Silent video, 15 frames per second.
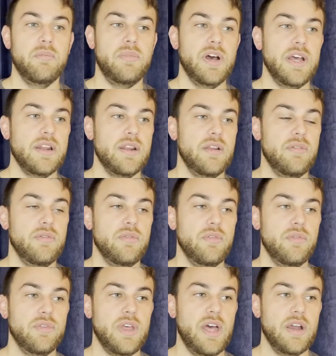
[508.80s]
But
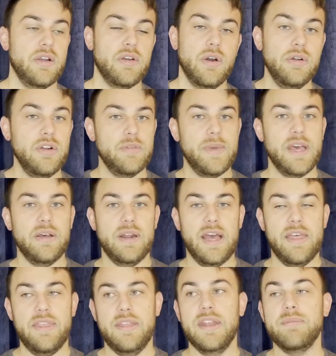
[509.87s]
Kodo Mount,
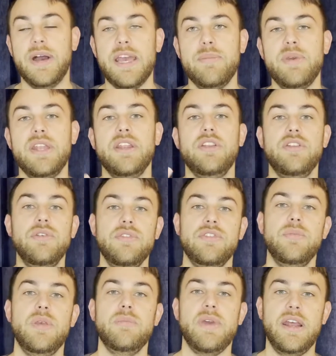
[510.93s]
in my opinion, used
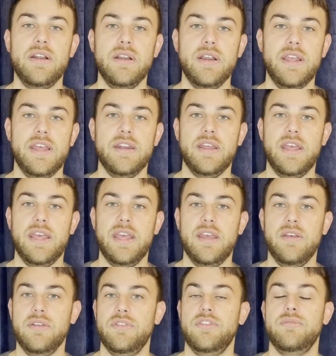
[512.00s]
to be better in
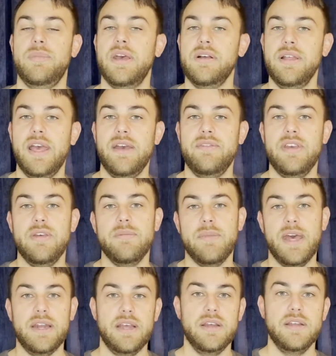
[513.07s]
a spell-heavy
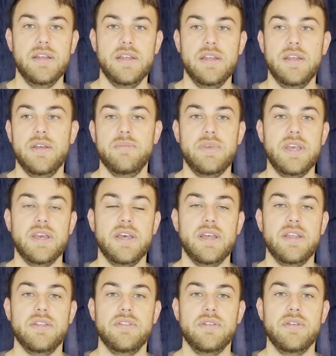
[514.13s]
meta,
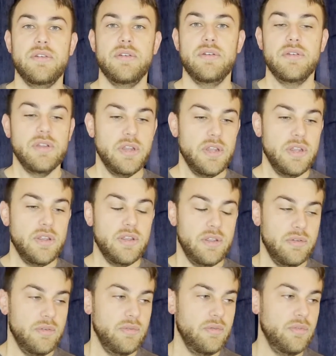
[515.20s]
because
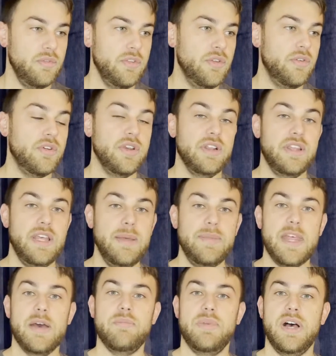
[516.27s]
you could keep
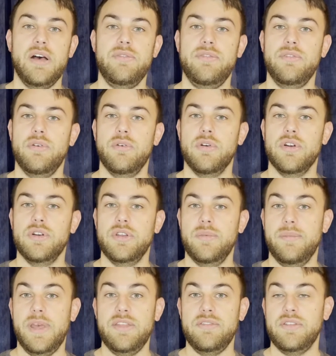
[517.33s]
that buff, or
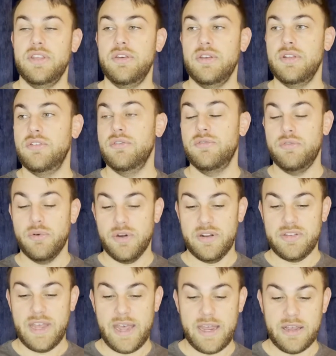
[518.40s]
basically you could do 4
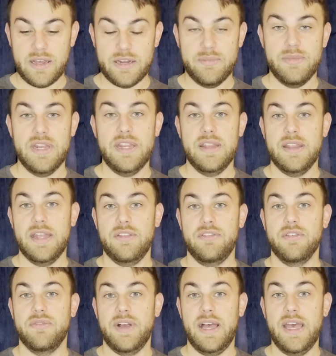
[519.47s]
attack on a minion that
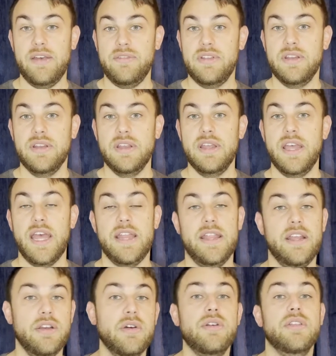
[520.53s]
survived and
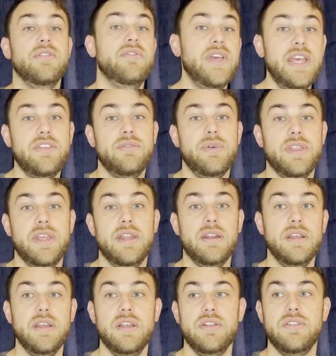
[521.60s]
then go to the face with it
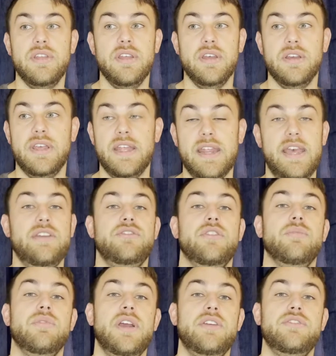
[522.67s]
to get extra
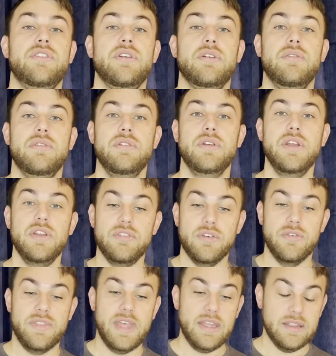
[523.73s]
pressure. So
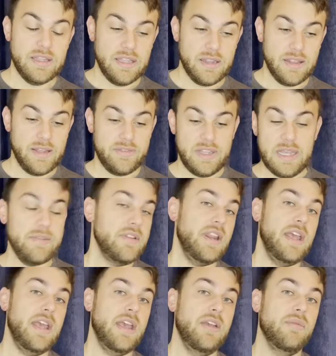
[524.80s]
if they left even
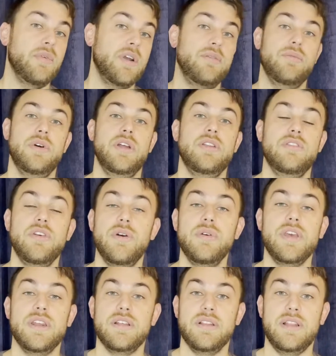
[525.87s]
a 1/1
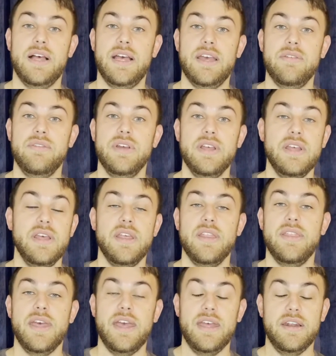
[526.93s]
token alive,
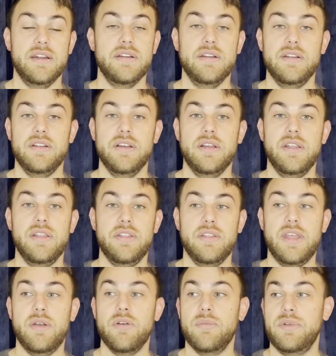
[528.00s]
then
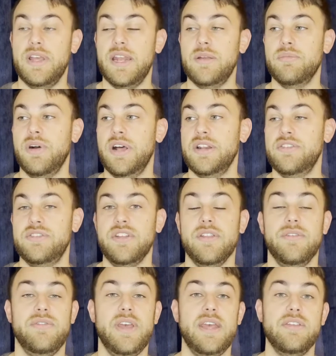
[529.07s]
they were getting punished to the
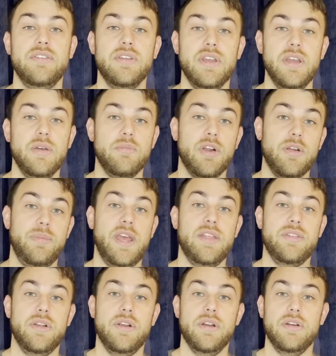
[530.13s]
face. Park
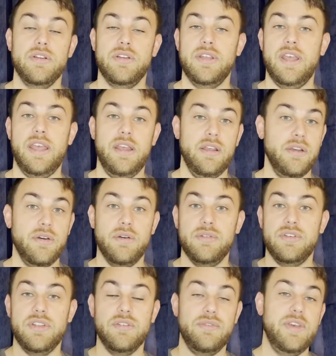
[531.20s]
Panther can't go
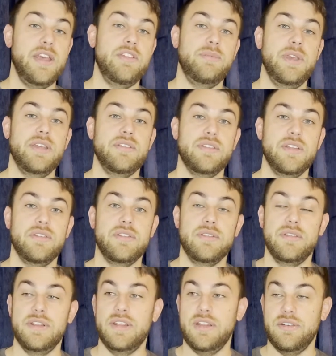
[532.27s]
to the face because he
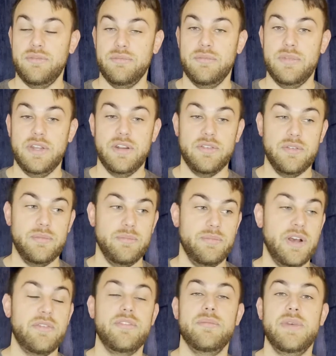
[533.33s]
doesn't
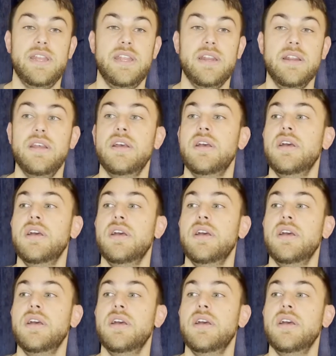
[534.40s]
buff a minion.